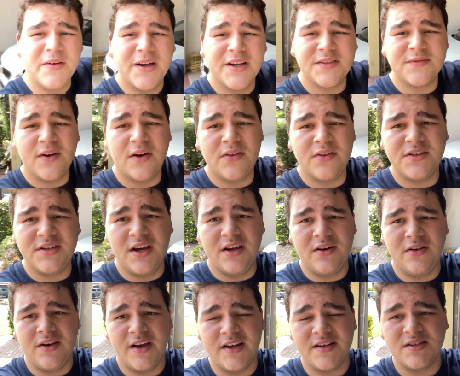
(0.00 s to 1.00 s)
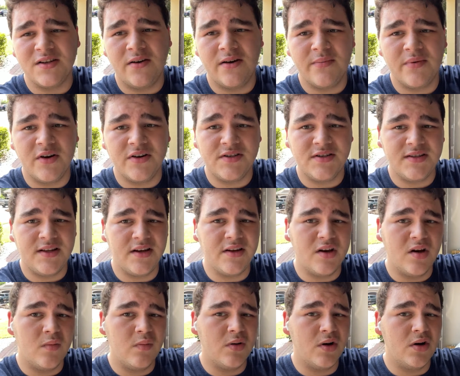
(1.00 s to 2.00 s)
you guys follow the channel, you guys know I purchased that
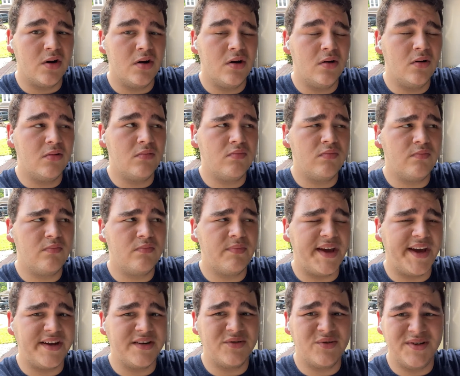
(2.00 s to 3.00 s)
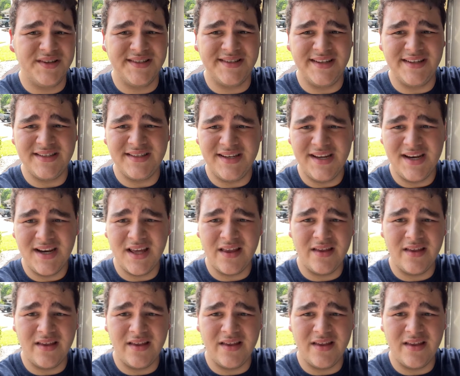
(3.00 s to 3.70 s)
GoPro back in 2016, I